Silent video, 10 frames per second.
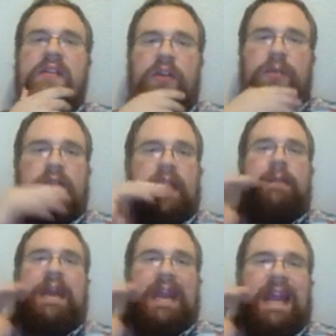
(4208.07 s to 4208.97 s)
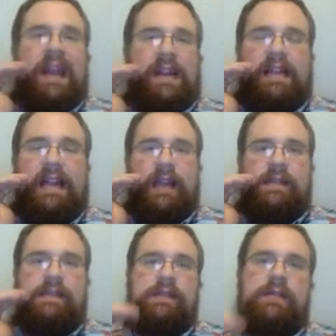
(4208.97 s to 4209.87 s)
You're bringing back
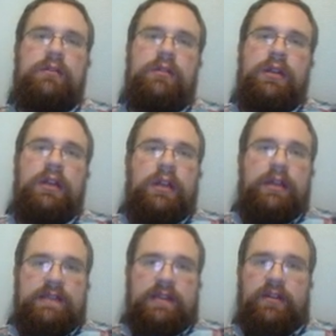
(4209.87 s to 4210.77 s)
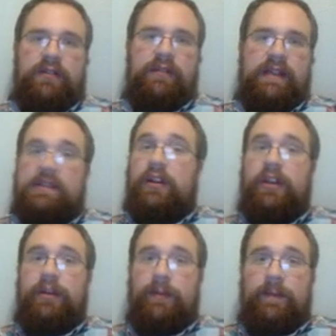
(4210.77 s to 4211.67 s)
acolytes. So at the start of
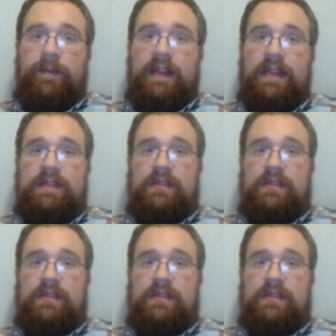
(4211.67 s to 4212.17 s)
your movement phase,